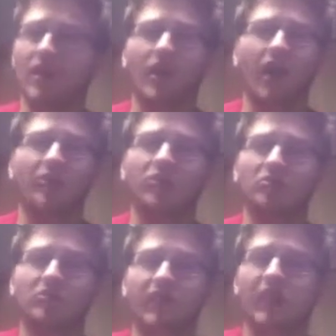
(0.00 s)
I
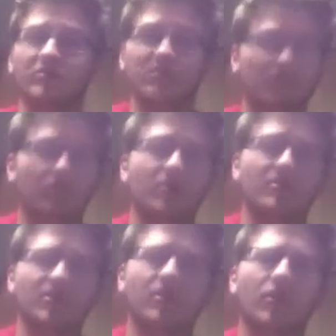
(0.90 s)
told you that was going to be the
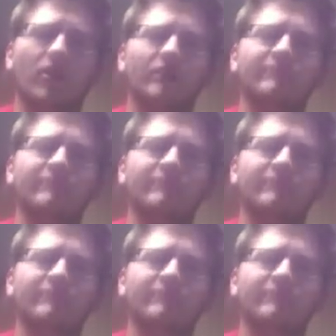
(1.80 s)
score,